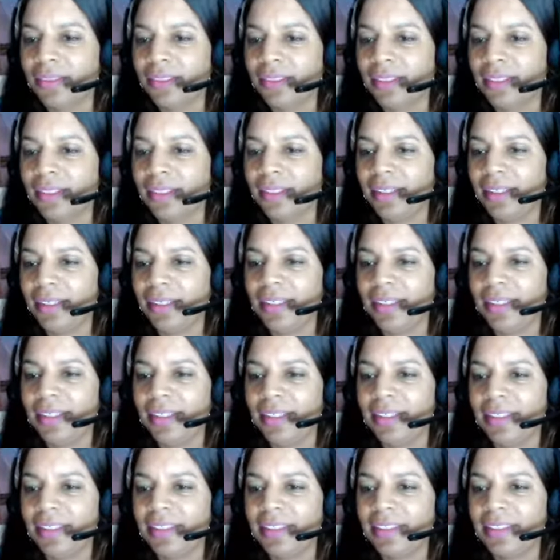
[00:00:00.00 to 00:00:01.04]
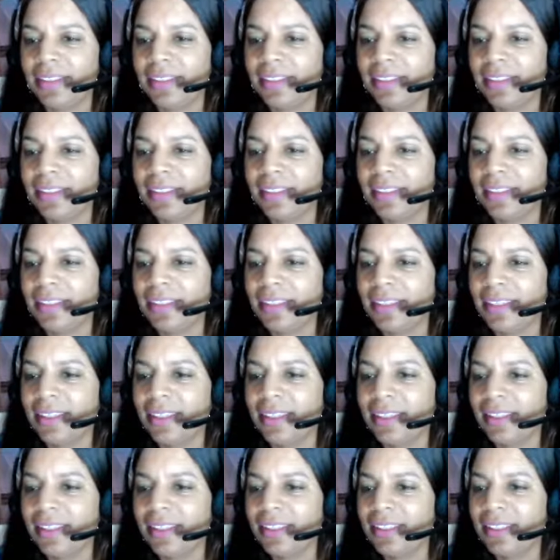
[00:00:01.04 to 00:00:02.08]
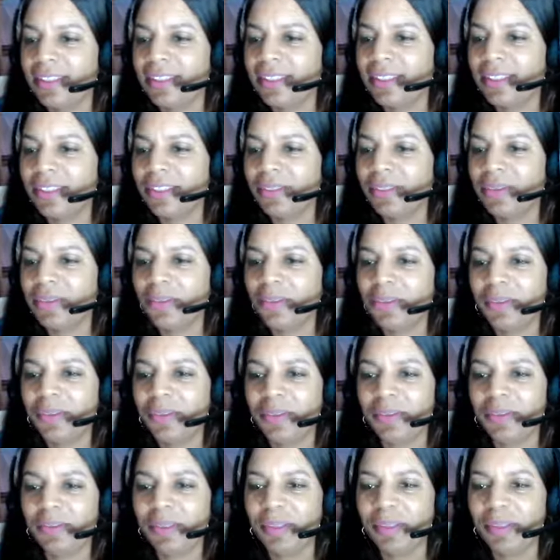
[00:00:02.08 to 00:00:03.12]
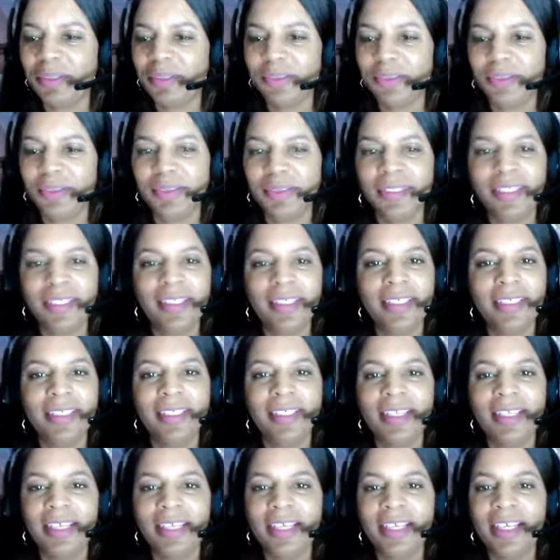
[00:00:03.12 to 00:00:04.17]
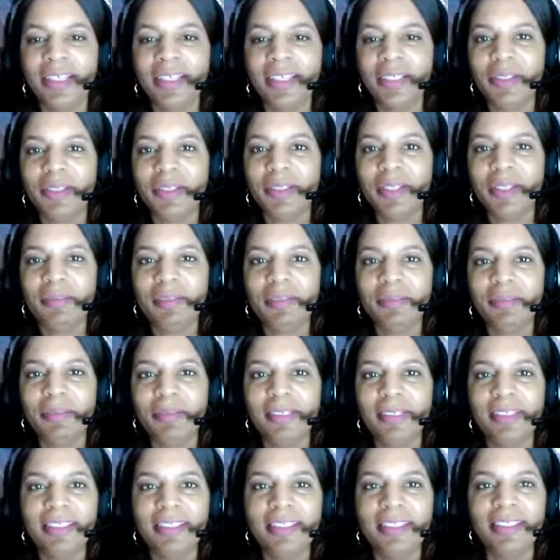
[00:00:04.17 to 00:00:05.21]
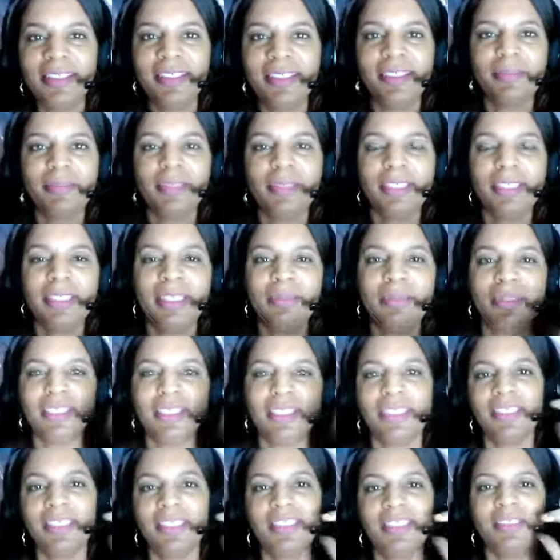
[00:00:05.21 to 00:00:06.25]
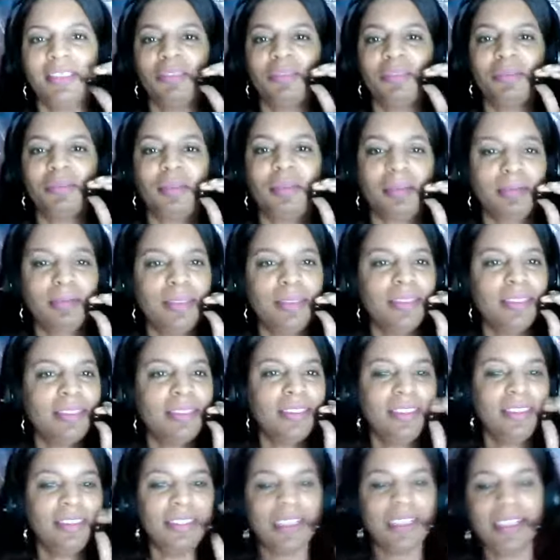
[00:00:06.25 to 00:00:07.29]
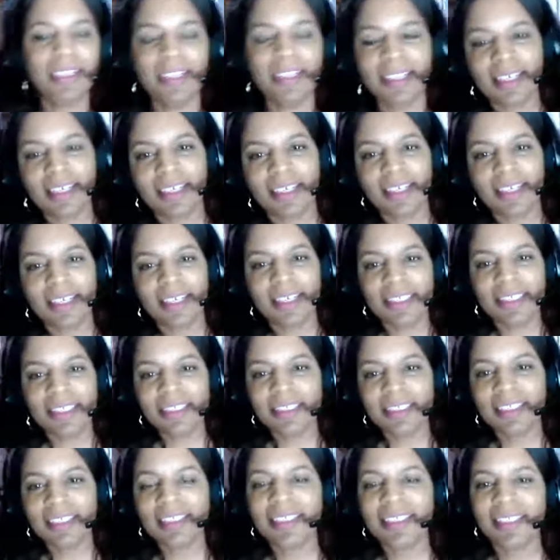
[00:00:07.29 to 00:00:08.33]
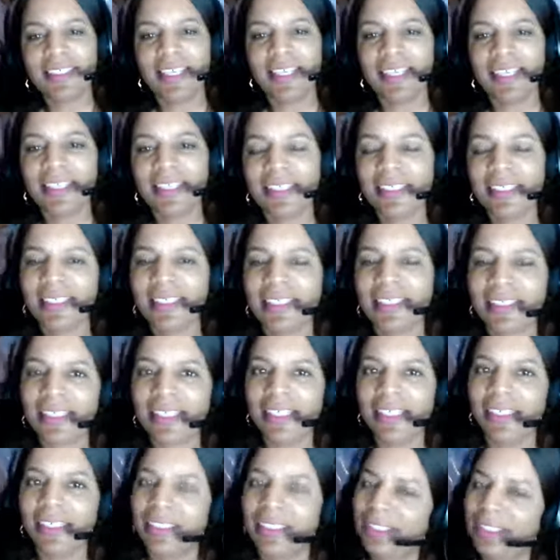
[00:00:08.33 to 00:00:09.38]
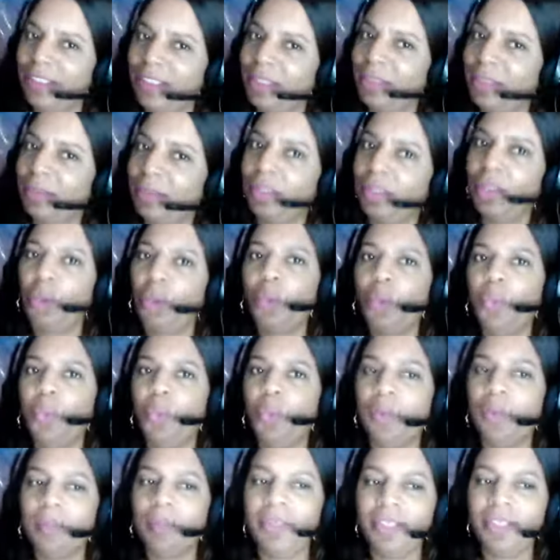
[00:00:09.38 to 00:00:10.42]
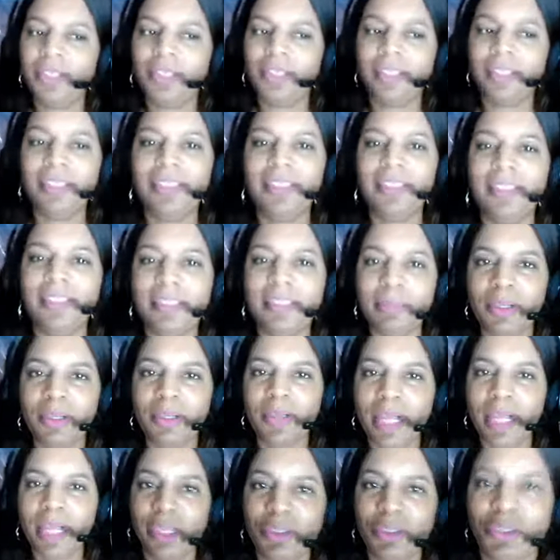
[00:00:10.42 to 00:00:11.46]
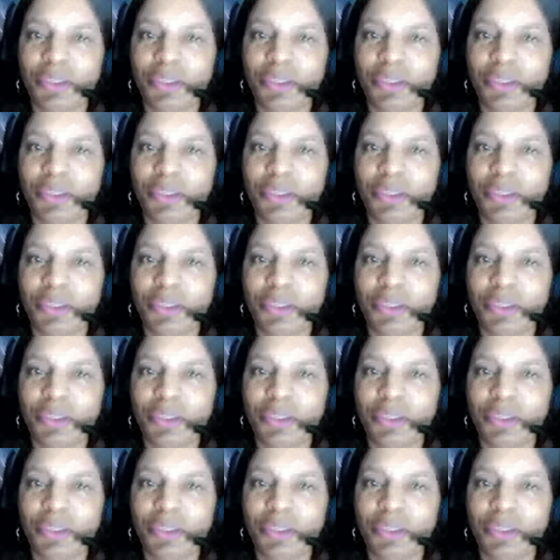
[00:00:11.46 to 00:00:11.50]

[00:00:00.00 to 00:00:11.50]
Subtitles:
Okay, let's get this show on the road. Hello, everyone. My name is Tiandra Robinson, and today's webinar is about how